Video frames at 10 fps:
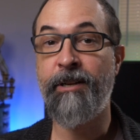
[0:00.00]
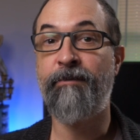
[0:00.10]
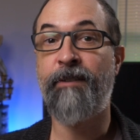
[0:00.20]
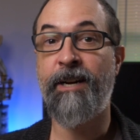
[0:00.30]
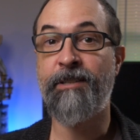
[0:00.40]
to
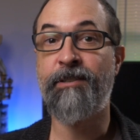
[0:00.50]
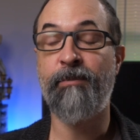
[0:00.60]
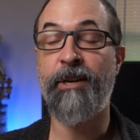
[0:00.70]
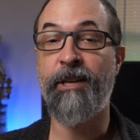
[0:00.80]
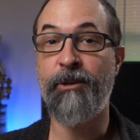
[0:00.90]
find
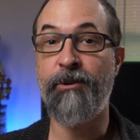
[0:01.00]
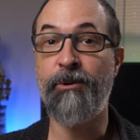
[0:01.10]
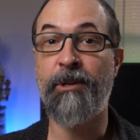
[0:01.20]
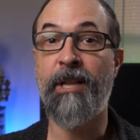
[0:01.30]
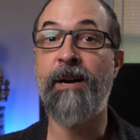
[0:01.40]
somebody who
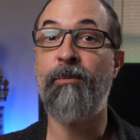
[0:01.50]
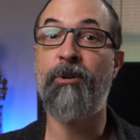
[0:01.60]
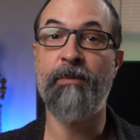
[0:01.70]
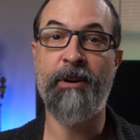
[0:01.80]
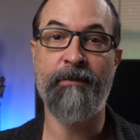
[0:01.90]
knew a lot
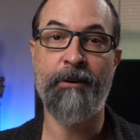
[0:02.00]
more about